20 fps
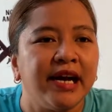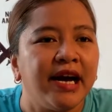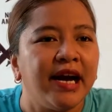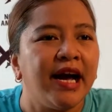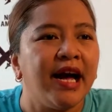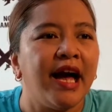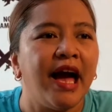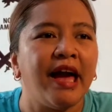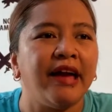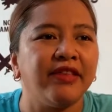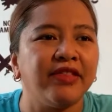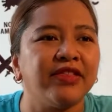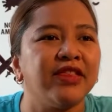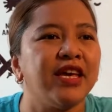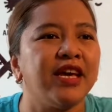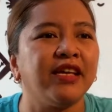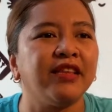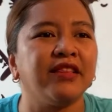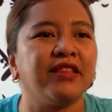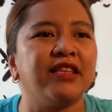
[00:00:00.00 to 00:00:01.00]
I
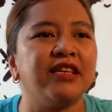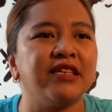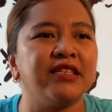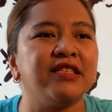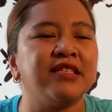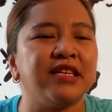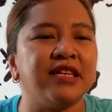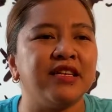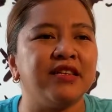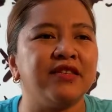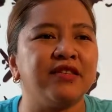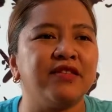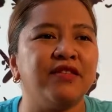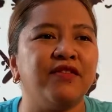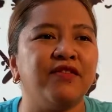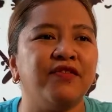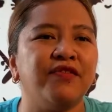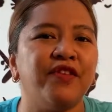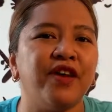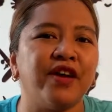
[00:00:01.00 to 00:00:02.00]
think this is the
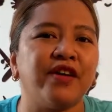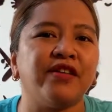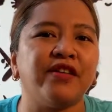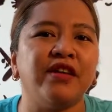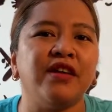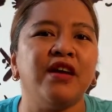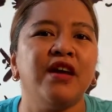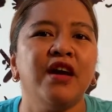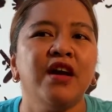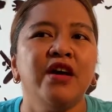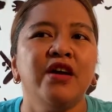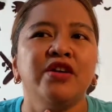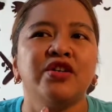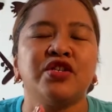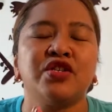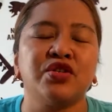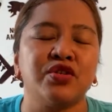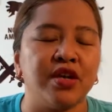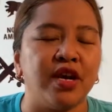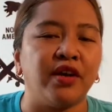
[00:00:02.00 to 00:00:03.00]
very
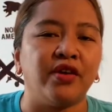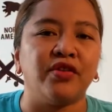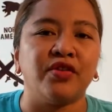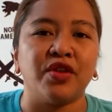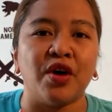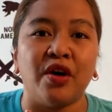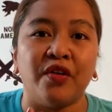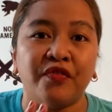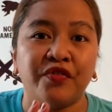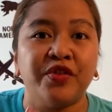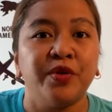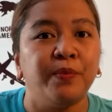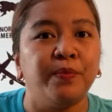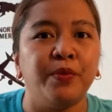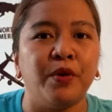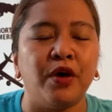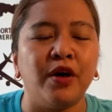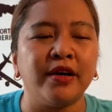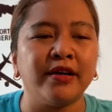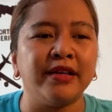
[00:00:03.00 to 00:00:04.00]
strength of the
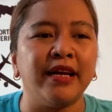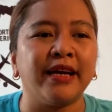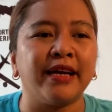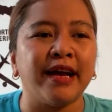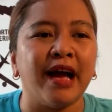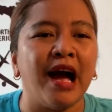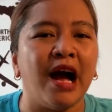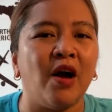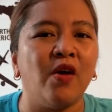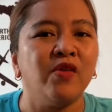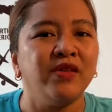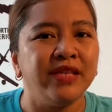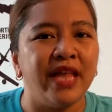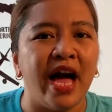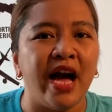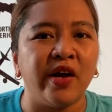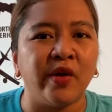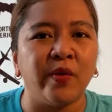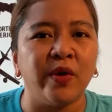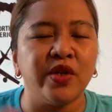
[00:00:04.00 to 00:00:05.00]
book, like how
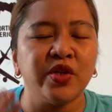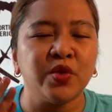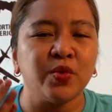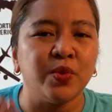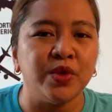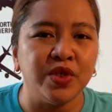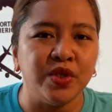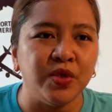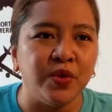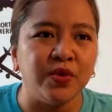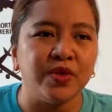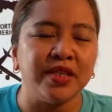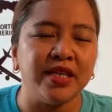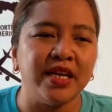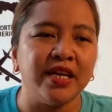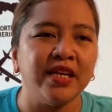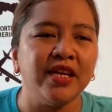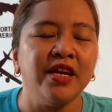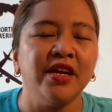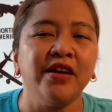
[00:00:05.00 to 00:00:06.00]
language was used
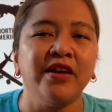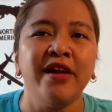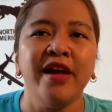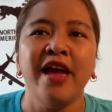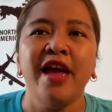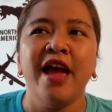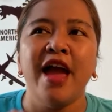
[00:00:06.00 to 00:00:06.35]
in here.